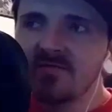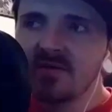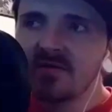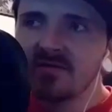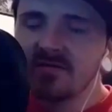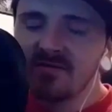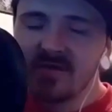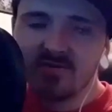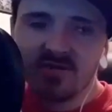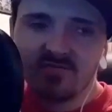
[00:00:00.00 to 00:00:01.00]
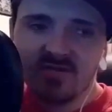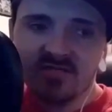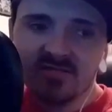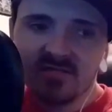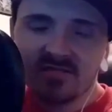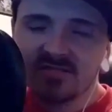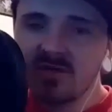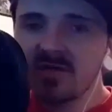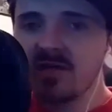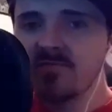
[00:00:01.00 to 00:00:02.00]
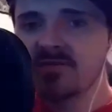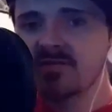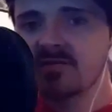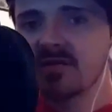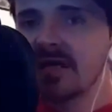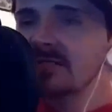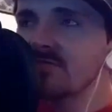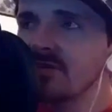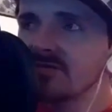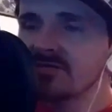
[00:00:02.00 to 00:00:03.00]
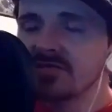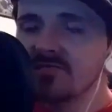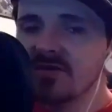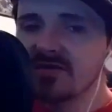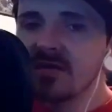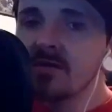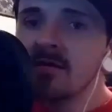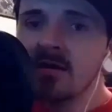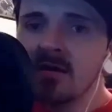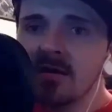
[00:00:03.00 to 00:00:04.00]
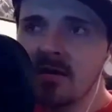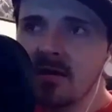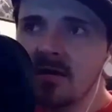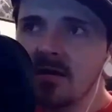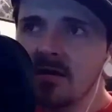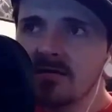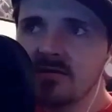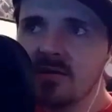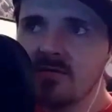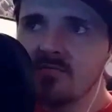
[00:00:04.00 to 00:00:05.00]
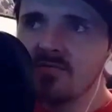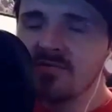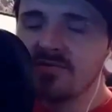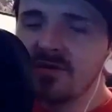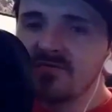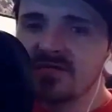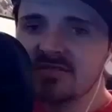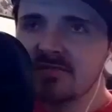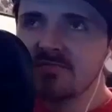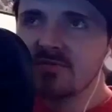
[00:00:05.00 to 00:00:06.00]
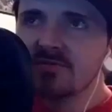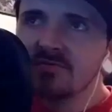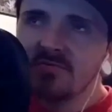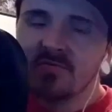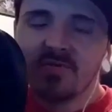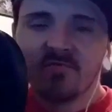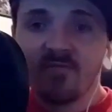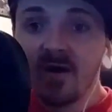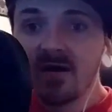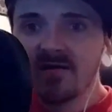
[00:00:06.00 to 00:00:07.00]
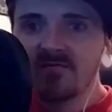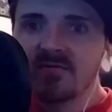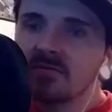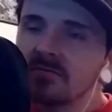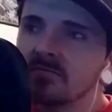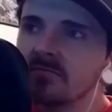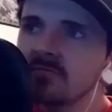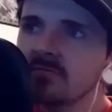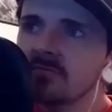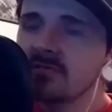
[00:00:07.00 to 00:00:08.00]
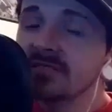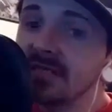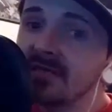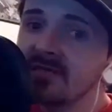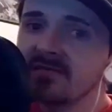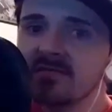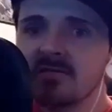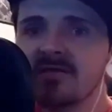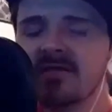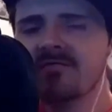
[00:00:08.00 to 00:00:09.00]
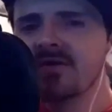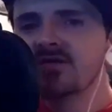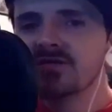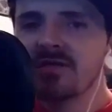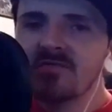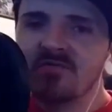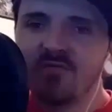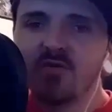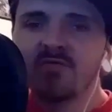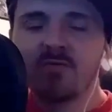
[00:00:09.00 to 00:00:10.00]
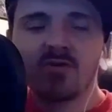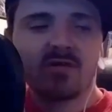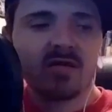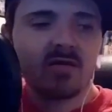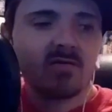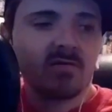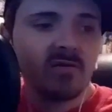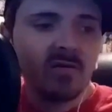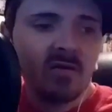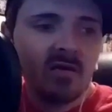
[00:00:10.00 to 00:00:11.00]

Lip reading: They only recently started coming to Xbox and stuff like that. With like Resident Evil 5 and 6, and then eventually they made 4 for it now.